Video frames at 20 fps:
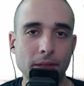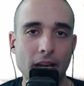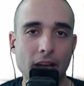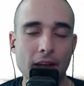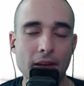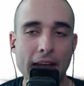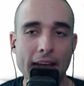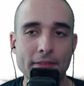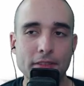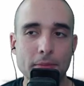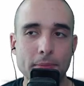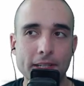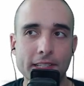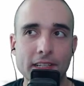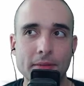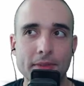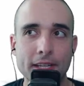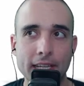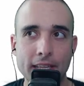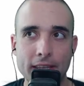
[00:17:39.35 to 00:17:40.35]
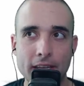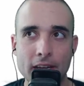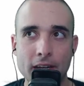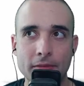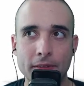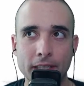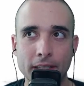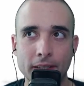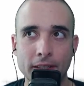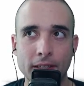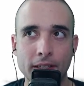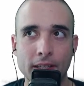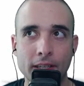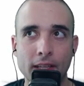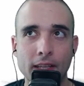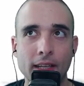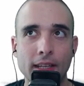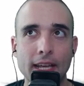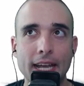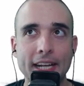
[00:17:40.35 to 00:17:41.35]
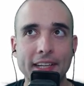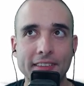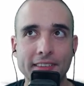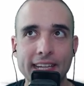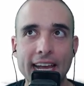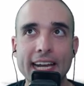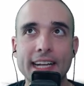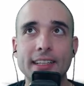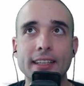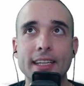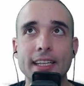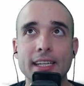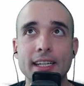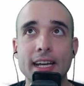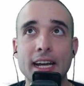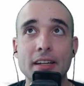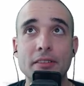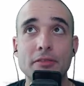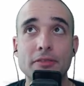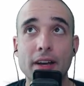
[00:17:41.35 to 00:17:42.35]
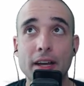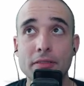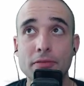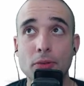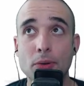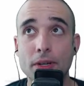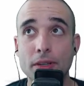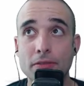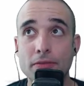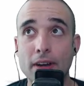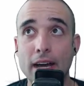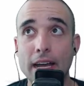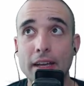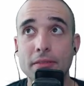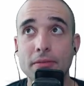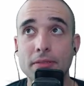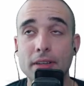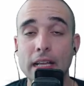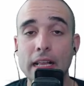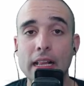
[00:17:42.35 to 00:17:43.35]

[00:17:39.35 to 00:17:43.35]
I have to put something in the oven exactly at 5:45